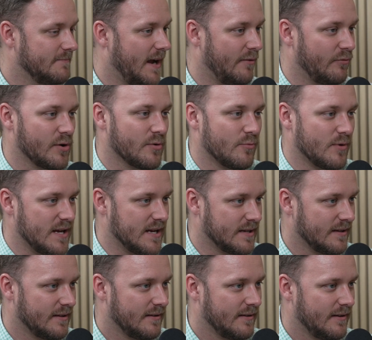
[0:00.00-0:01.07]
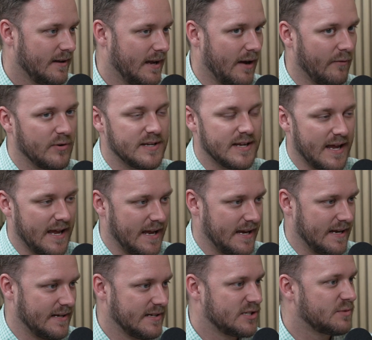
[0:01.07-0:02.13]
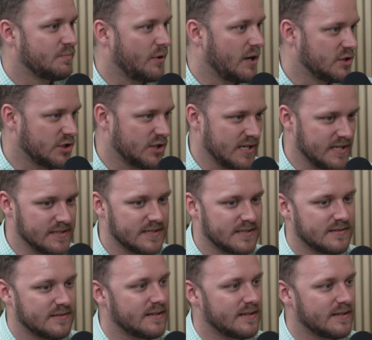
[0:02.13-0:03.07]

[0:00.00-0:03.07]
every week, every day, spreadsheets,